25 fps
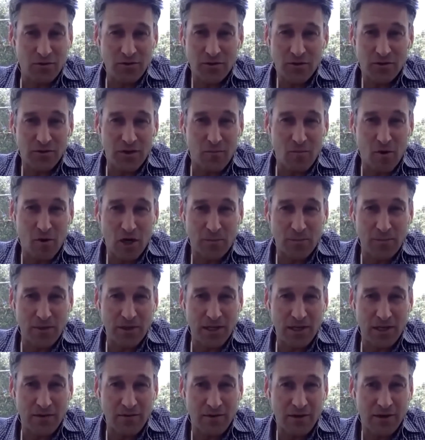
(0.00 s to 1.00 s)
And during a
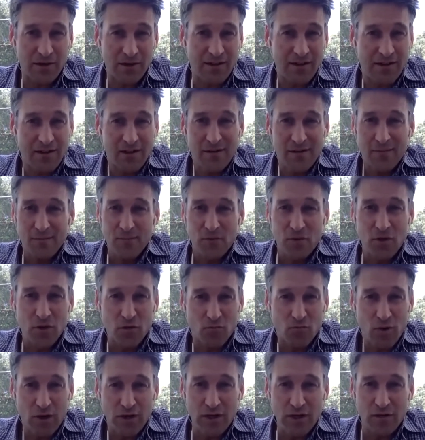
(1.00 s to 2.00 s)
Markman hearing, you're
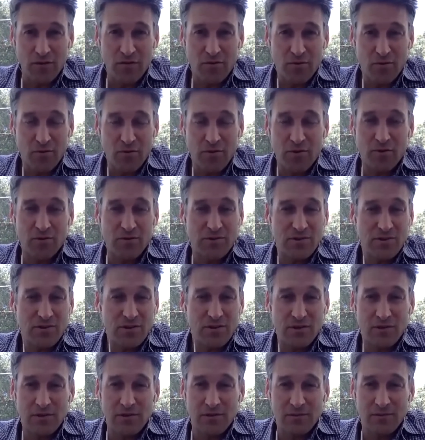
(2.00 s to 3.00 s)
running through
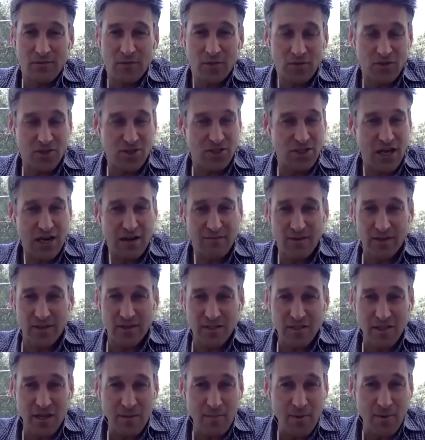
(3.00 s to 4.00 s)
your set of
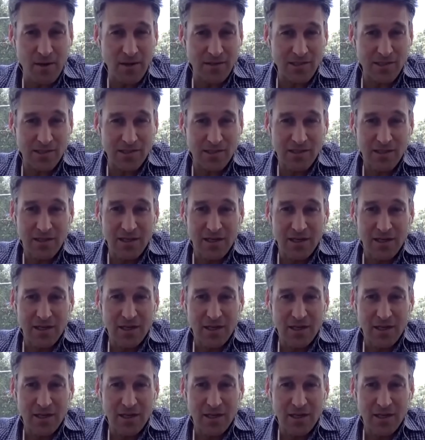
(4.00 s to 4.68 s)
exhibits